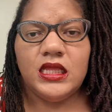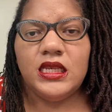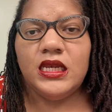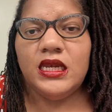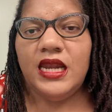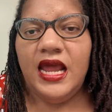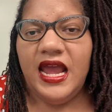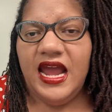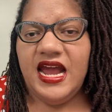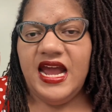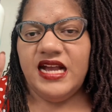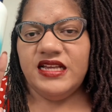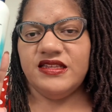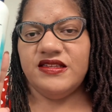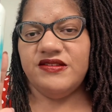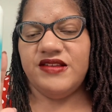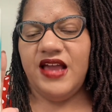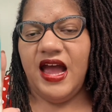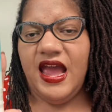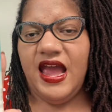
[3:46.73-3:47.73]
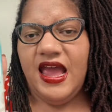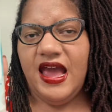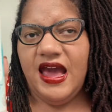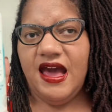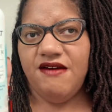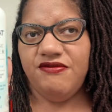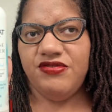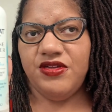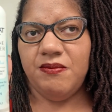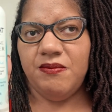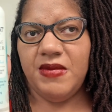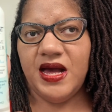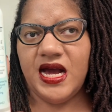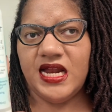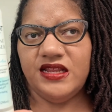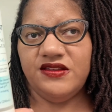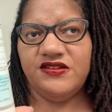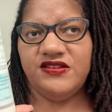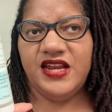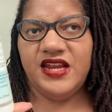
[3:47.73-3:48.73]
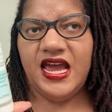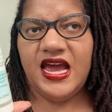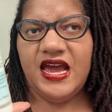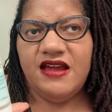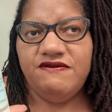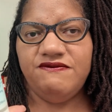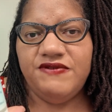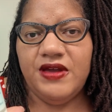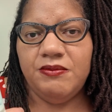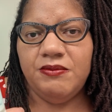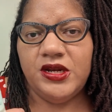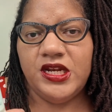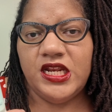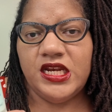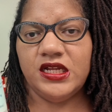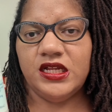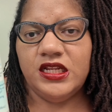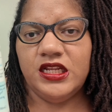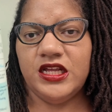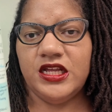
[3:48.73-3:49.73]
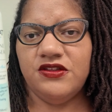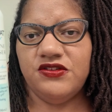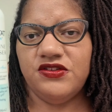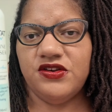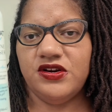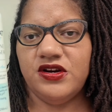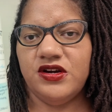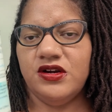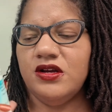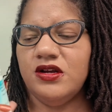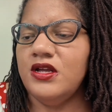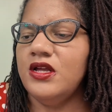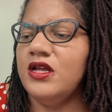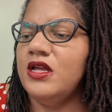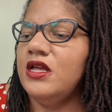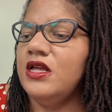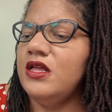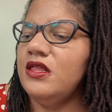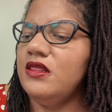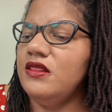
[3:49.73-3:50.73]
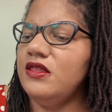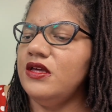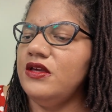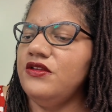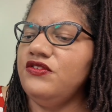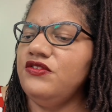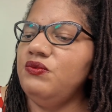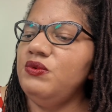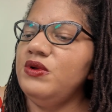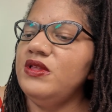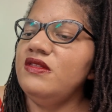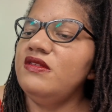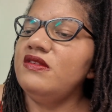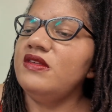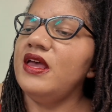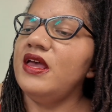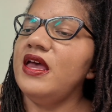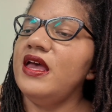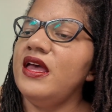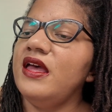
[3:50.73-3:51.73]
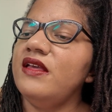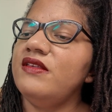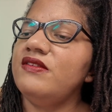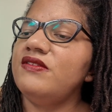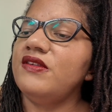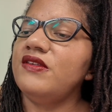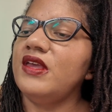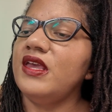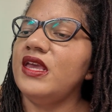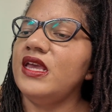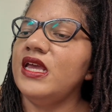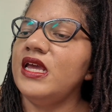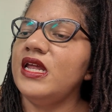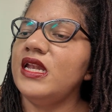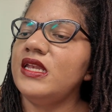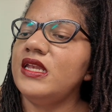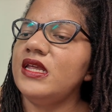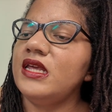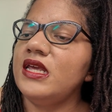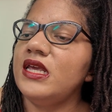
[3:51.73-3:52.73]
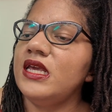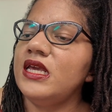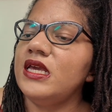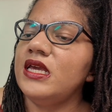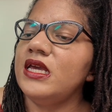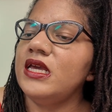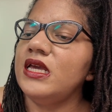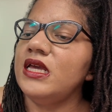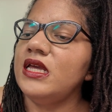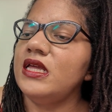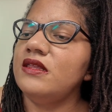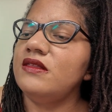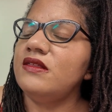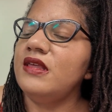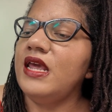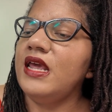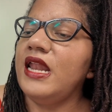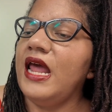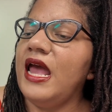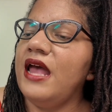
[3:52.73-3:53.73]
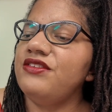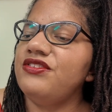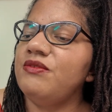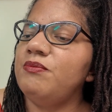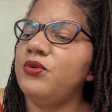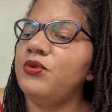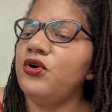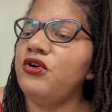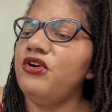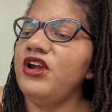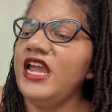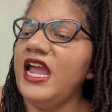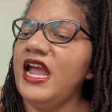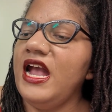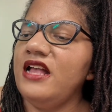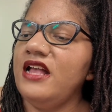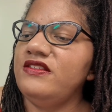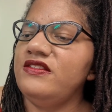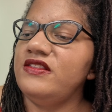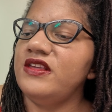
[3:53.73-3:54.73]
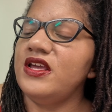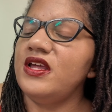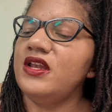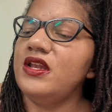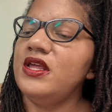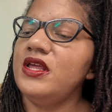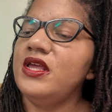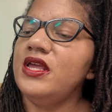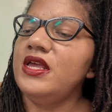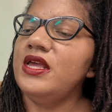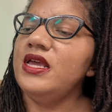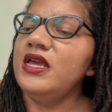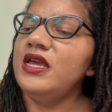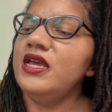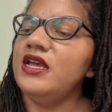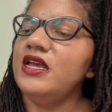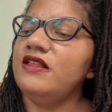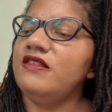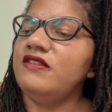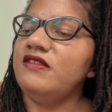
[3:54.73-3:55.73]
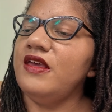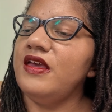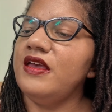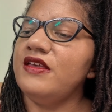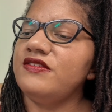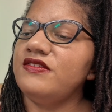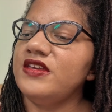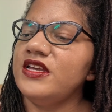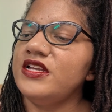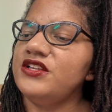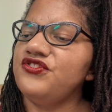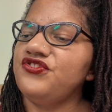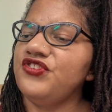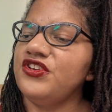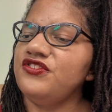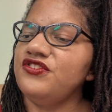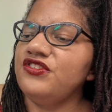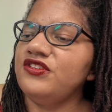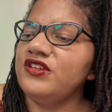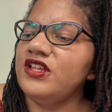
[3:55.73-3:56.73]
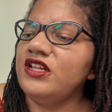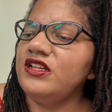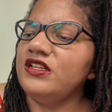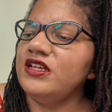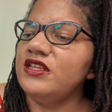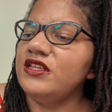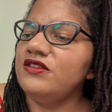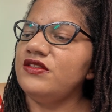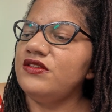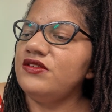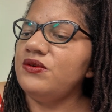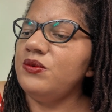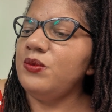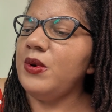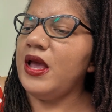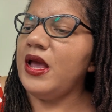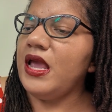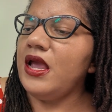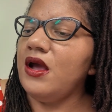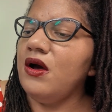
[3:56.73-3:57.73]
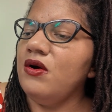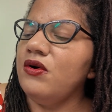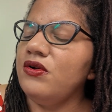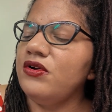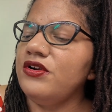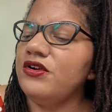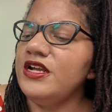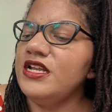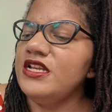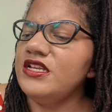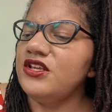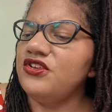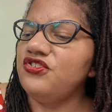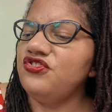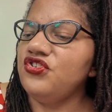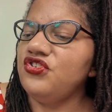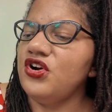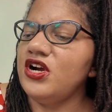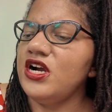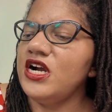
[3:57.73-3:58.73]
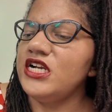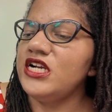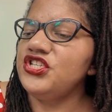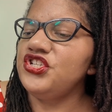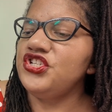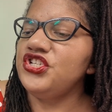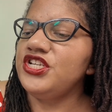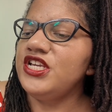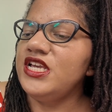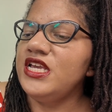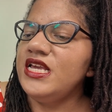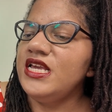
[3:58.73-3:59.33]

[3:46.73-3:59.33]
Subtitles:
Next, I have the Monistat Feminine Cleanser. This one says it has boric acid. It says it gently cleanses away odor and discharge.